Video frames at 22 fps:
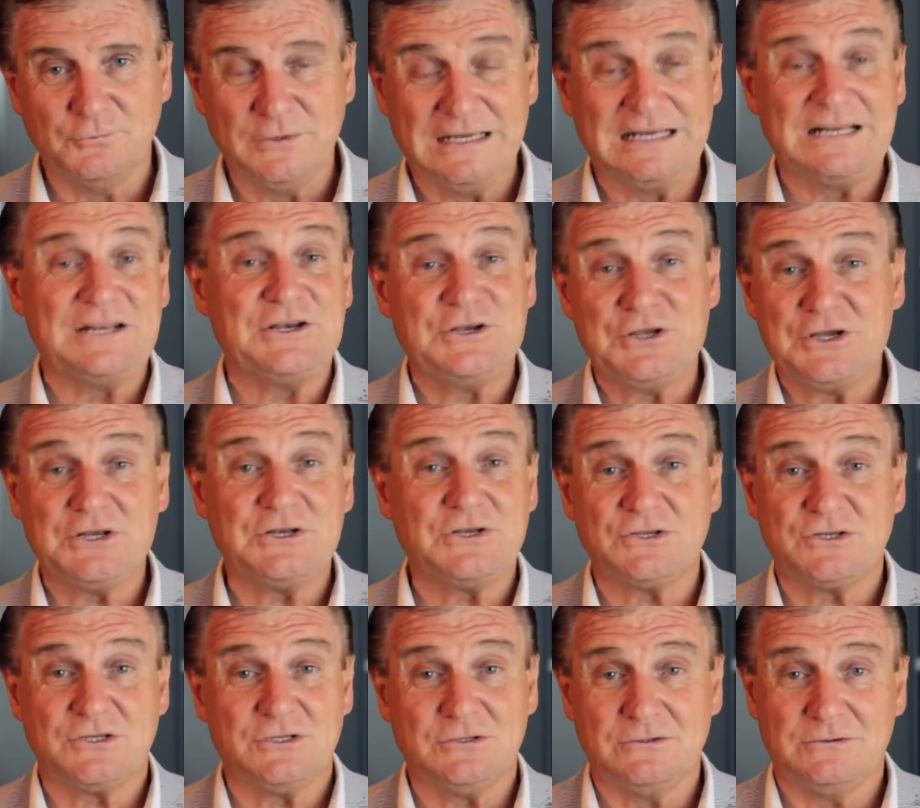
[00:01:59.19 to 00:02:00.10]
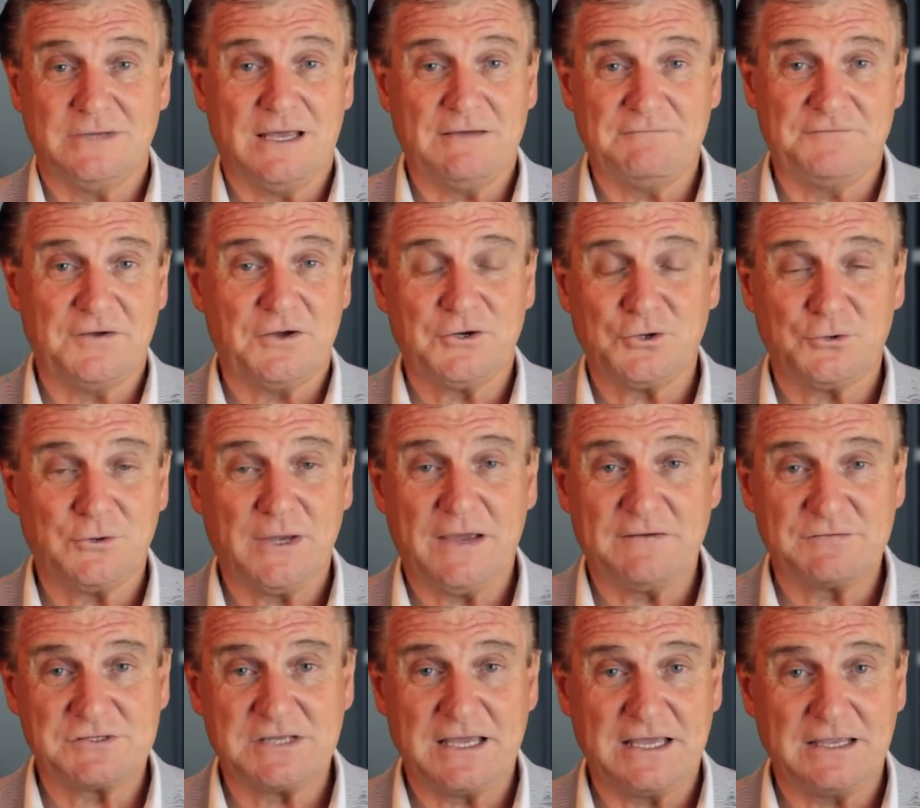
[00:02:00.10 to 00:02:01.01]
really needed to have
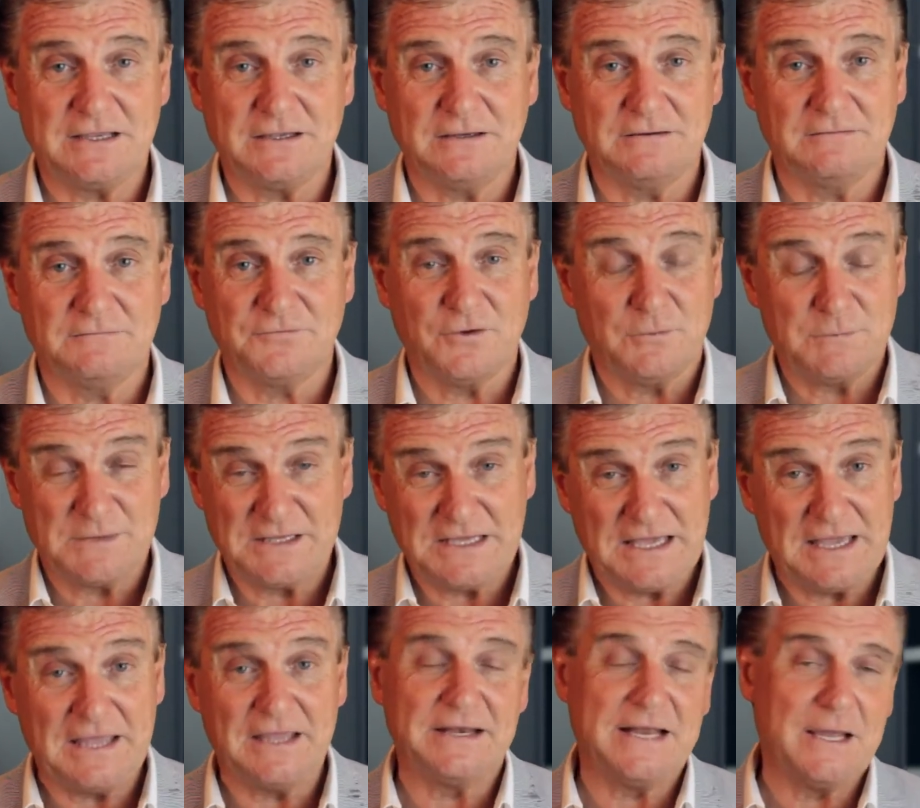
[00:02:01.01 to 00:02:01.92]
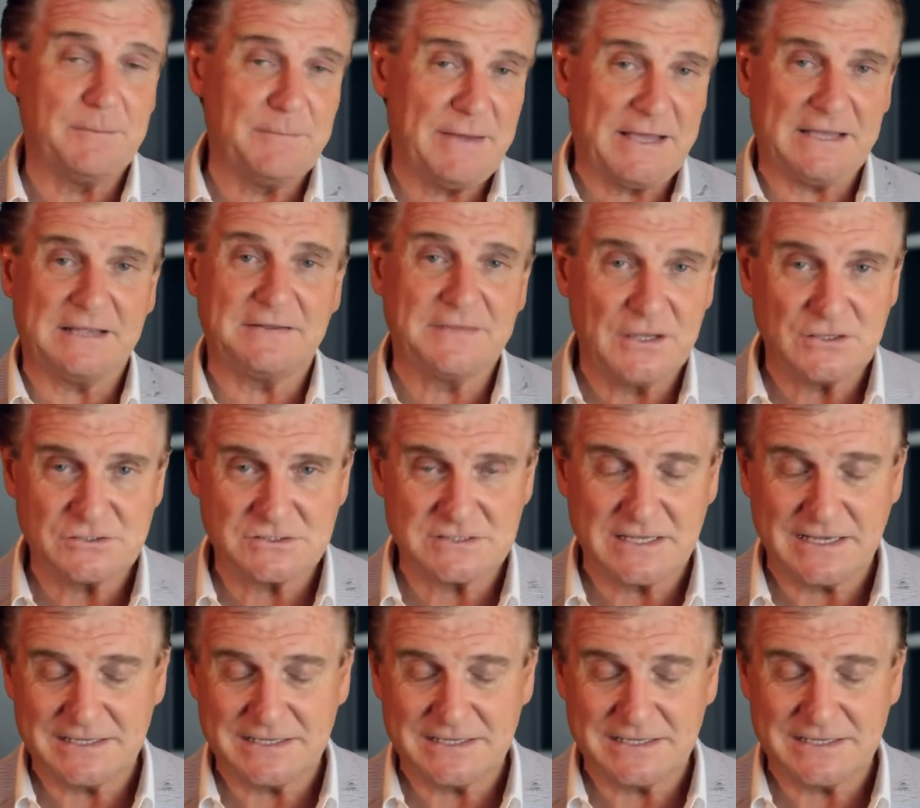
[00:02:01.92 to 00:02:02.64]
photographs taken from the air. Now, back in those